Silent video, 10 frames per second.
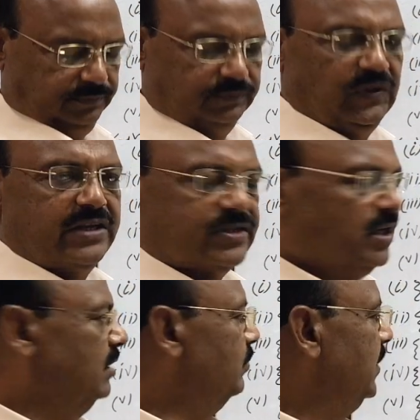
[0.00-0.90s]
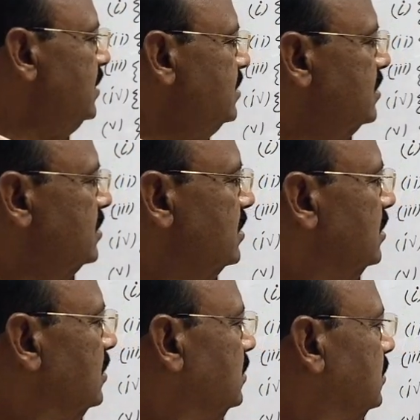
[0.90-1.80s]
Natural numbers
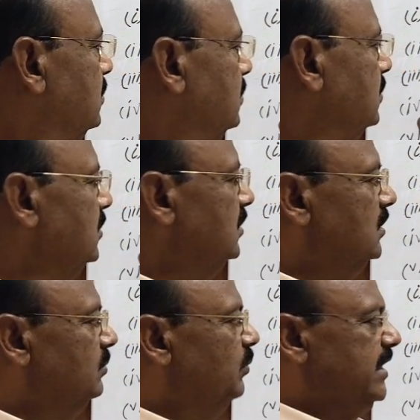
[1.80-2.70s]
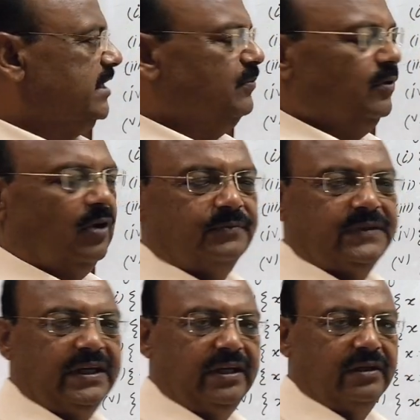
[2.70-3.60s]
multiple of
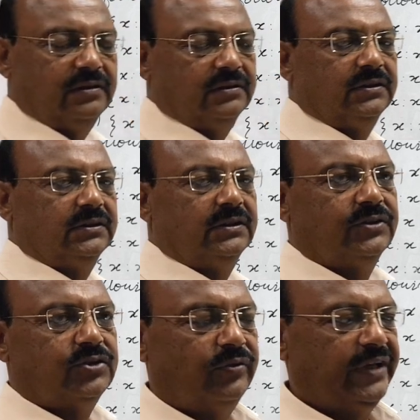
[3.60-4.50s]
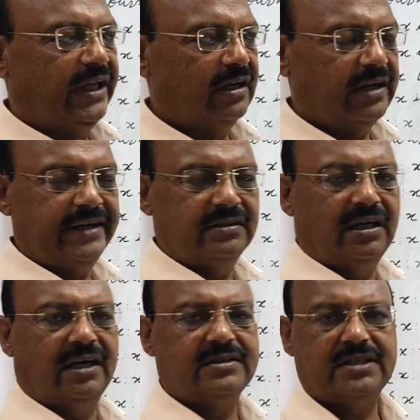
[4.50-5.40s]
3. So we can write the
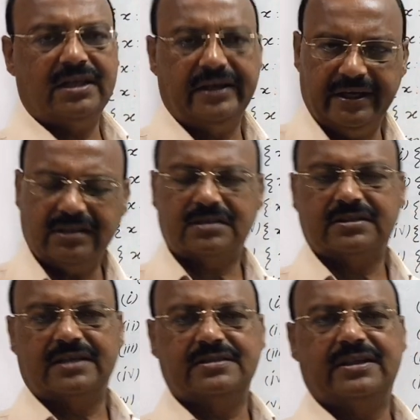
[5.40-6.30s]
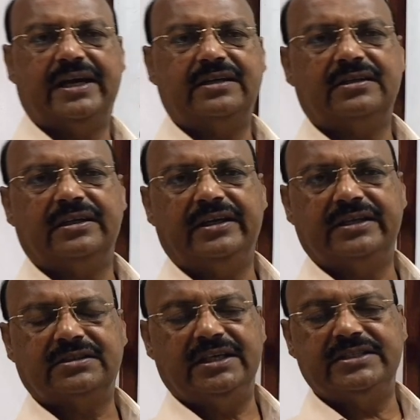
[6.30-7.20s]
answer x such that
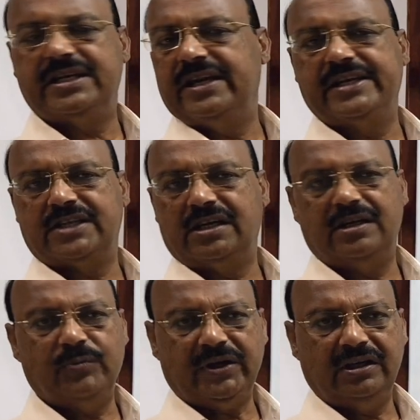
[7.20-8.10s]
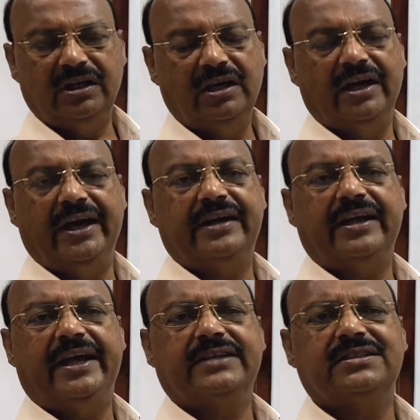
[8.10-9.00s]
x is a natural number and
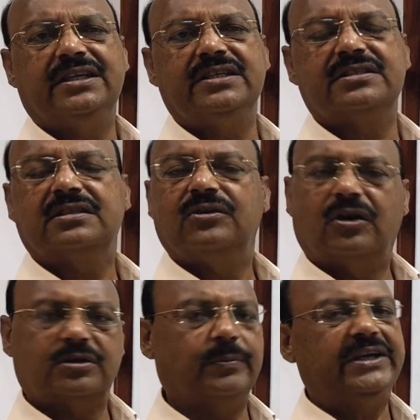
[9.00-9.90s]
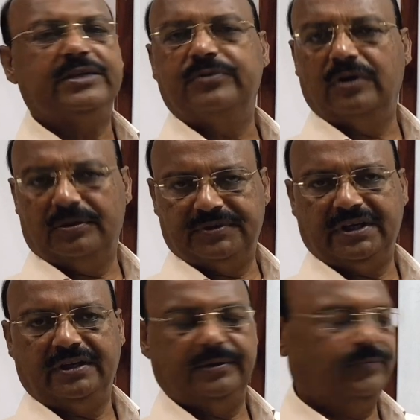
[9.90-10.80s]
x is not multiple of
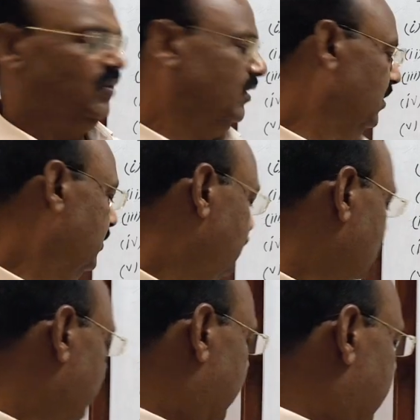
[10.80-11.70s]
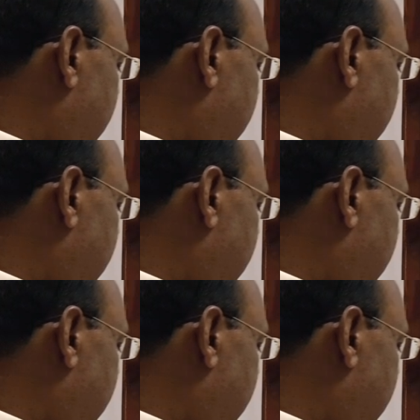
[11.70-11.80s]
3. So here